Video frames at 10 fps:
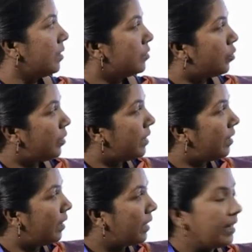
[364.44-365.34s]
So in
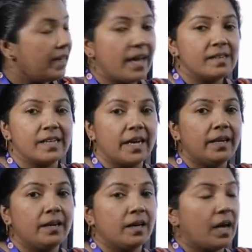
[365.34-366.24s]
the right hand
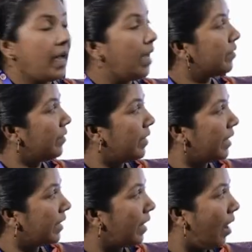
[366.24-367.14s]
side, I have given
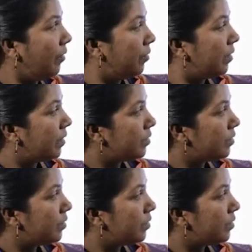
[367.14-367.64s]
a graph.